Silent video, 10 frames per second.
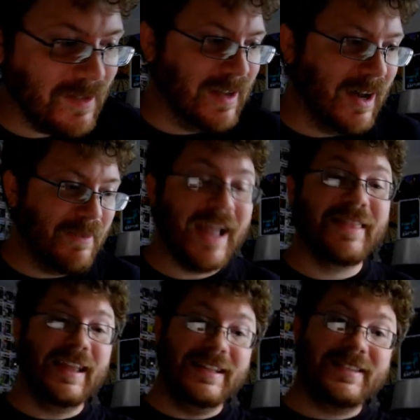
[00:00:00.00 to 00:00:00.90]
um,
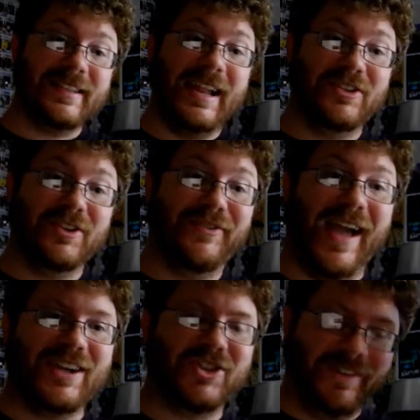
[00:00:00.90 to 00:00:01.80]
and it's and her
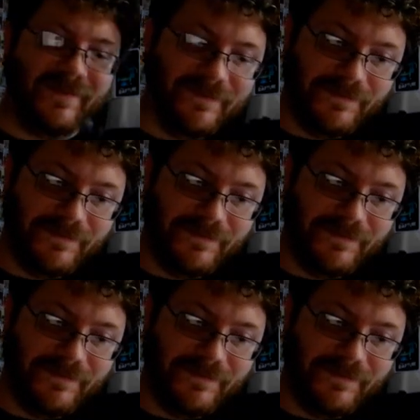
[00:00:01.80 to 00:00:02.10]
faction.